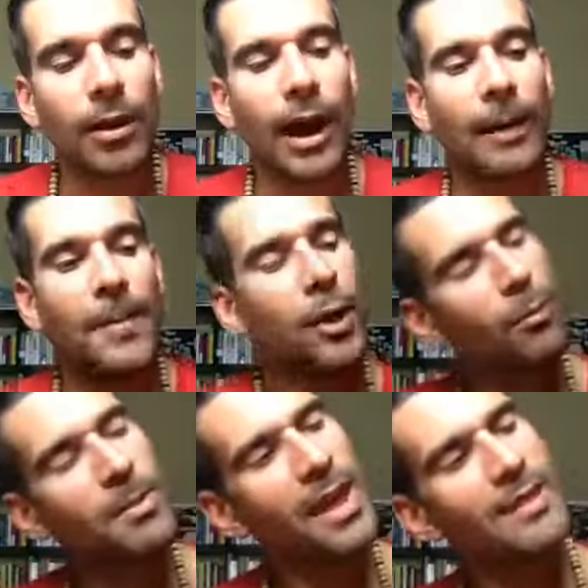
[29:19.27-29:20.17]
And I
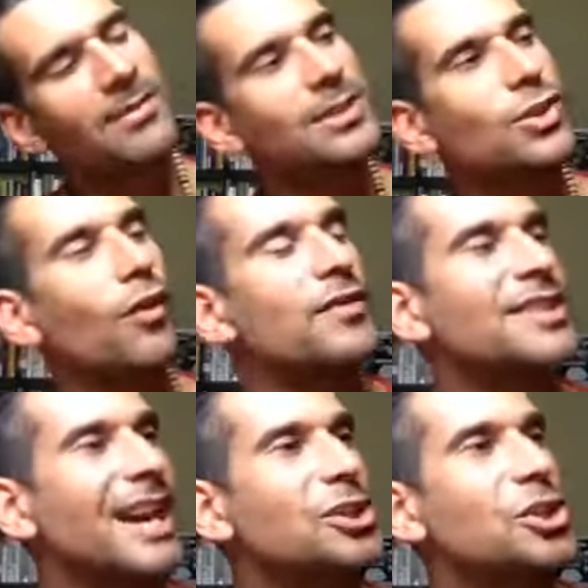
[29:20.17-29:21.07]
remember having this
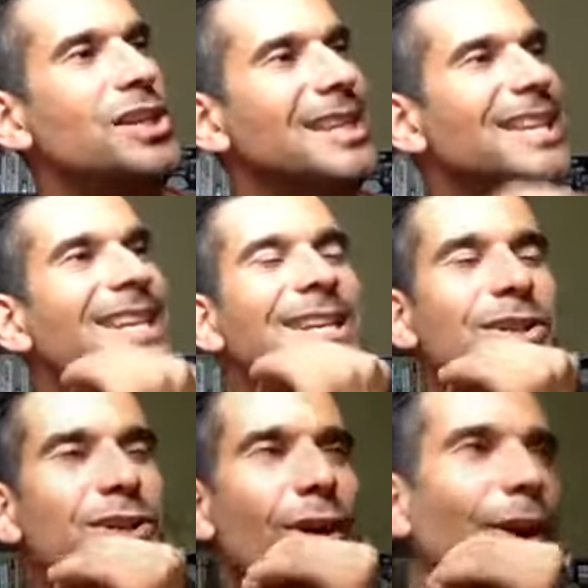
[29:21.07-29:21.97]
conversation
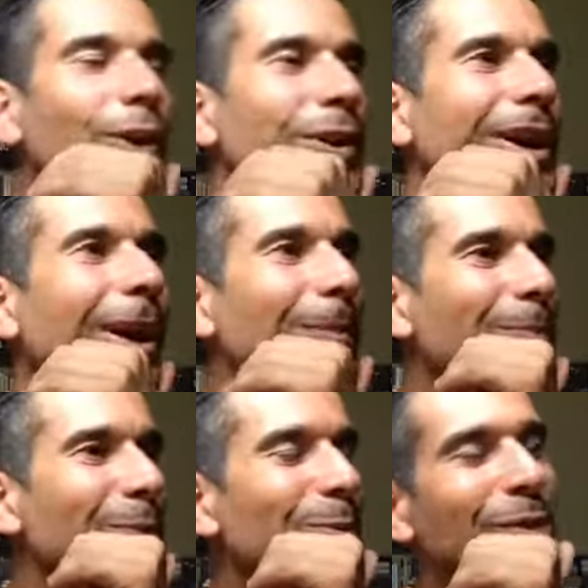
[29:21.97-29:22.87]
years ago
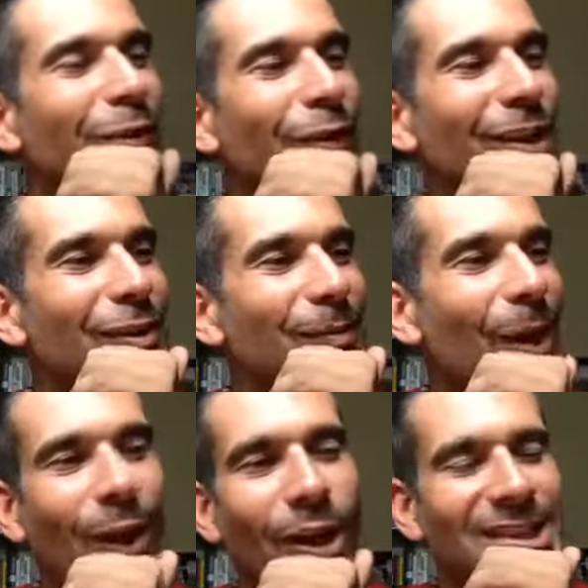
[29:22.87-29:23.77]
with a friend of
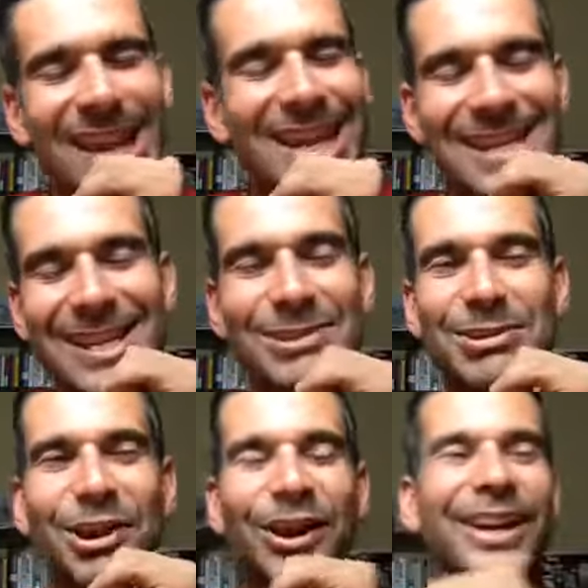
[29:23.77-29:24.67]
mine, like 10 years
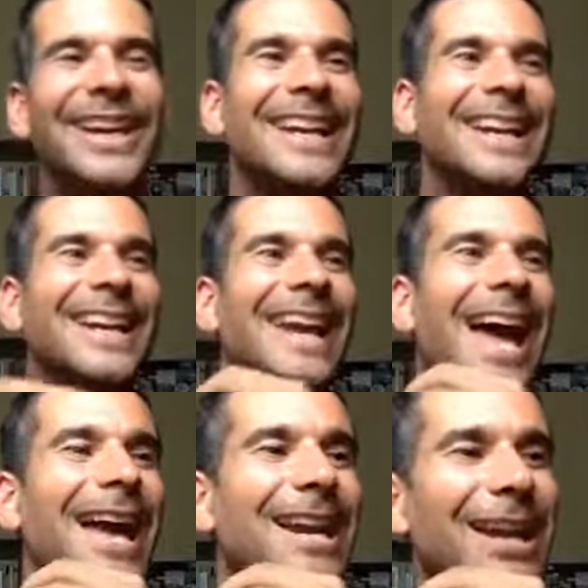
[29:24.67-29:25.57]
ago.
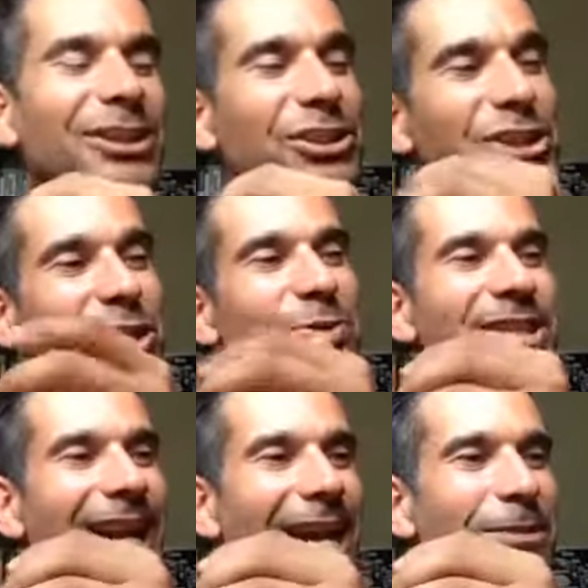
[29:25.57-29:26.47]
And she would
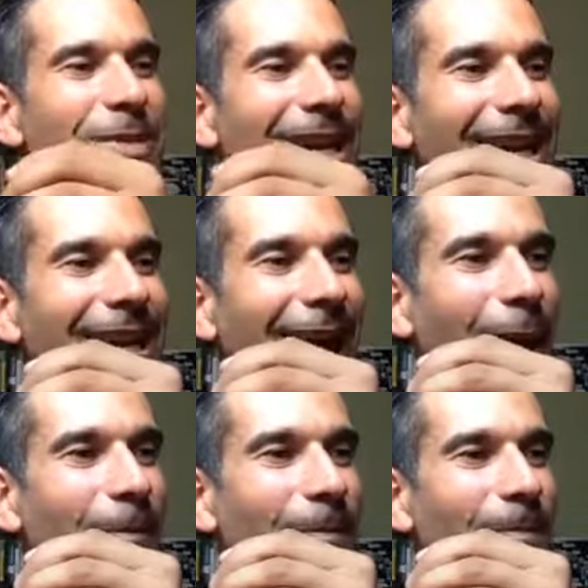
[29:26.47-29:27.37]
say to me, her
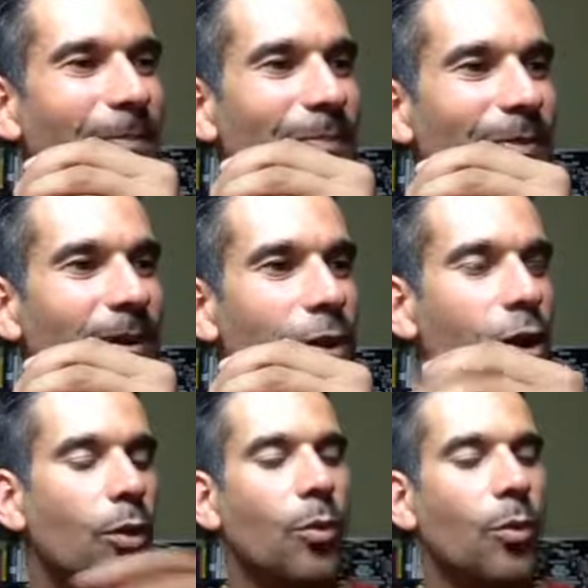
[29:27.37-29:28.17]
and